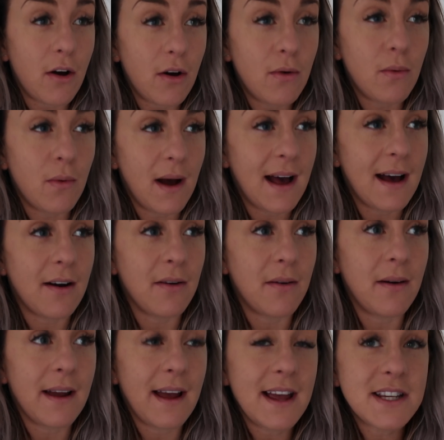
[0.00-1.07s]
oh
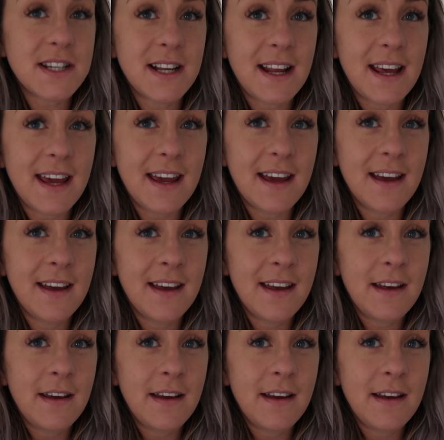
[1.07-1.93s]
wow, I actually